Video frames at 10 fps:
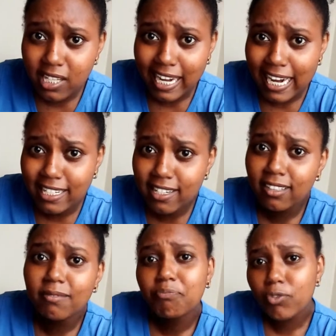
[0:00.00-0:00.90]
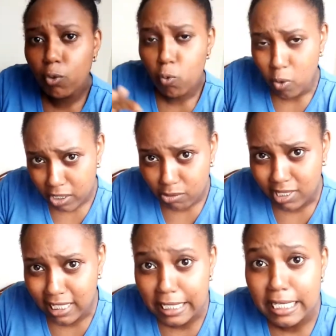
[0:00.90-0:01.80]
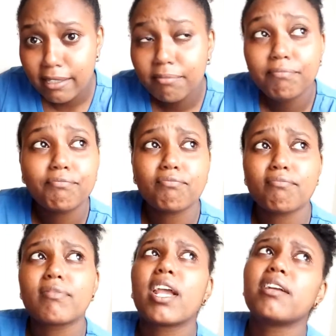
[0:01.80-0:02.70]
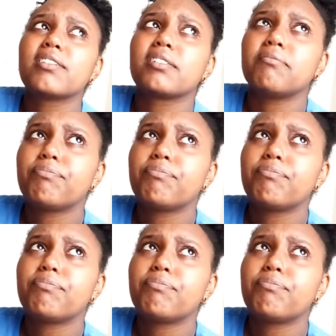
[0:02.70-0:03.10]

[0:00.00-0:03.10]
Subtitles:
Right, what we did, and